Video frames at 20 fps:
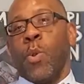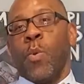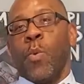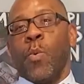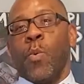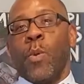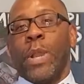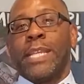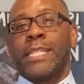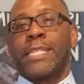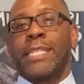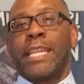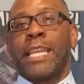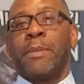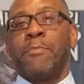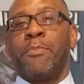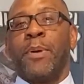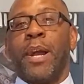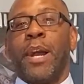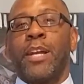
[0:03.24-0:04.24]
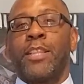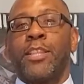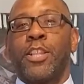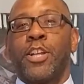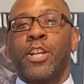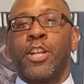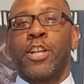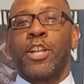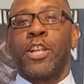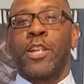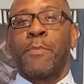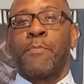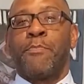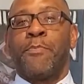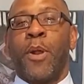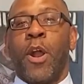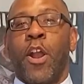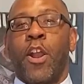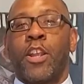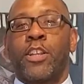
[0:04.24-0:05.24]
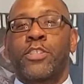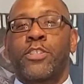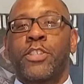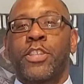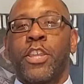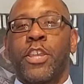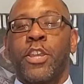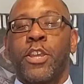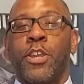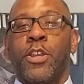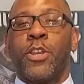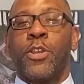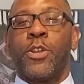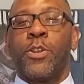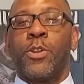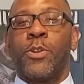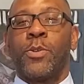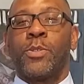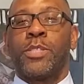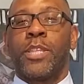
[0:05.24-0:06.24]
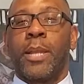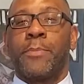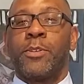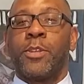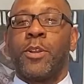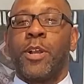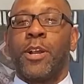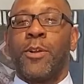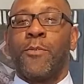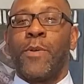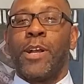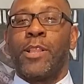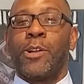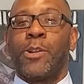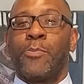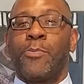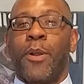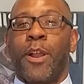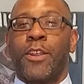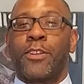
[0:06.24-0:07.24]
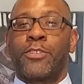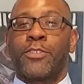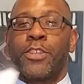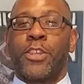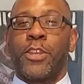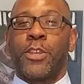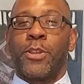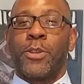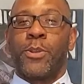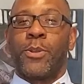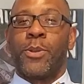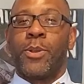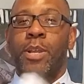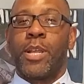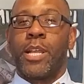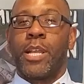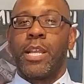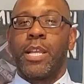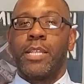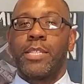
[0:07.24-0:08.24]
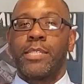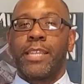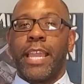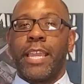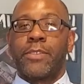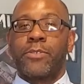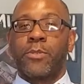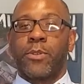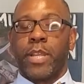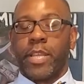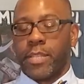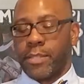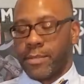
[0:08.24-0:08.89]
Whiskey Butler, Part 2. W.L. Weller, Part 2. Take 3.